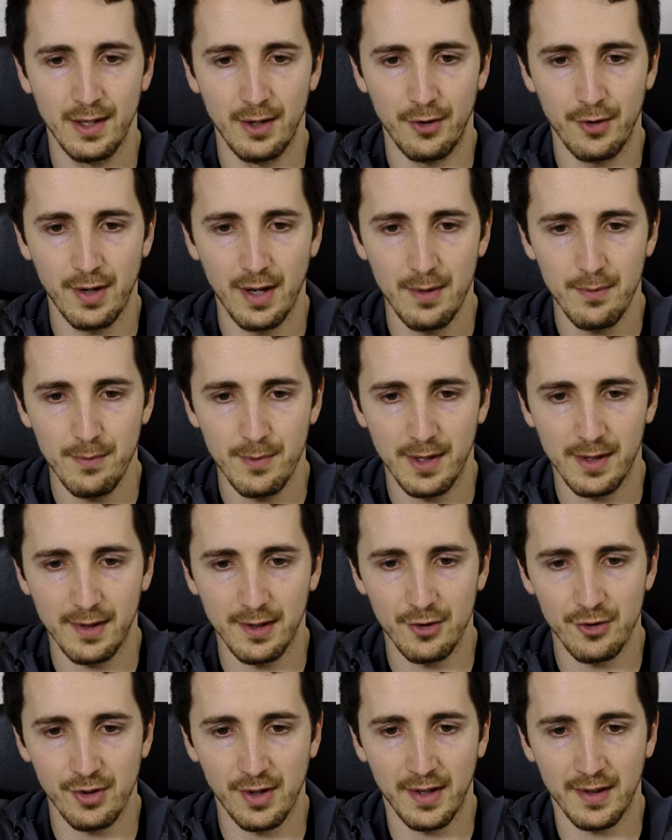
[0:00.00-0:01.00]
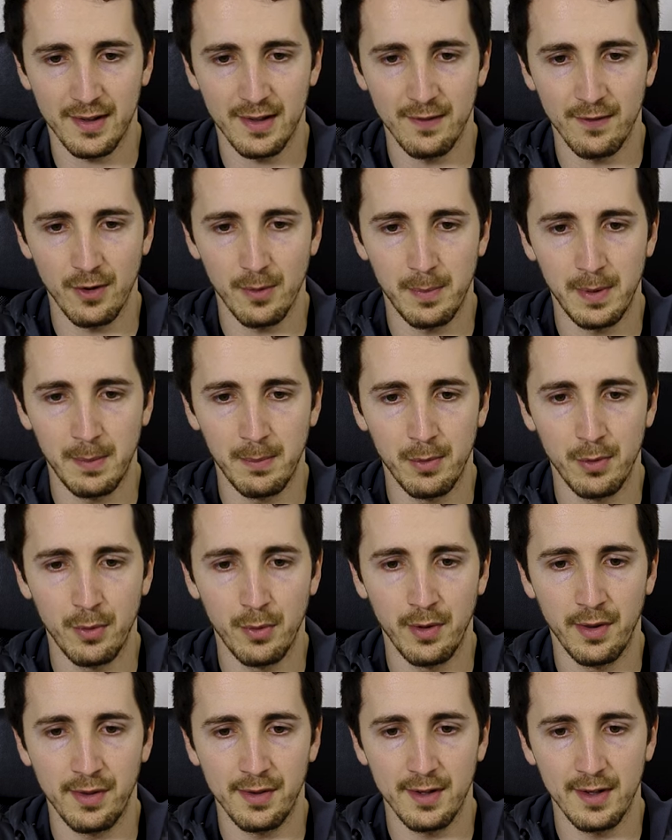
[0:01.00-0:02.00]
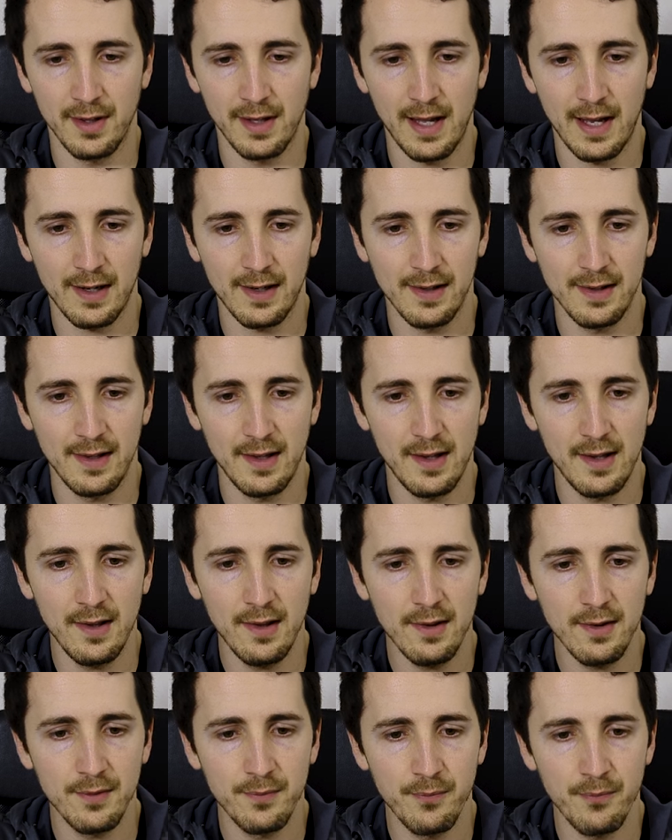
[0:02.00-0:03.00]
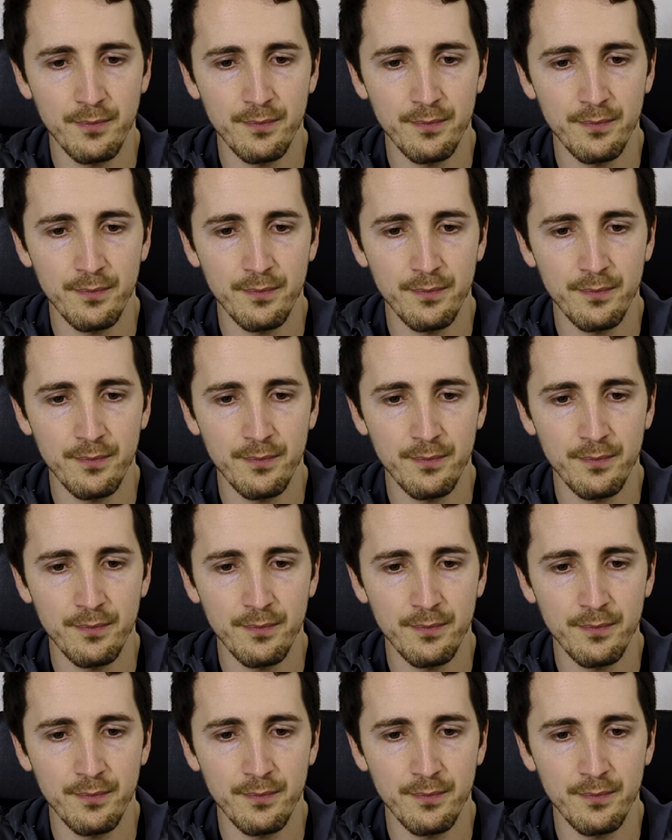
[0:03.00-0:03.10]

Okay, that's interesting for people with celiac disease.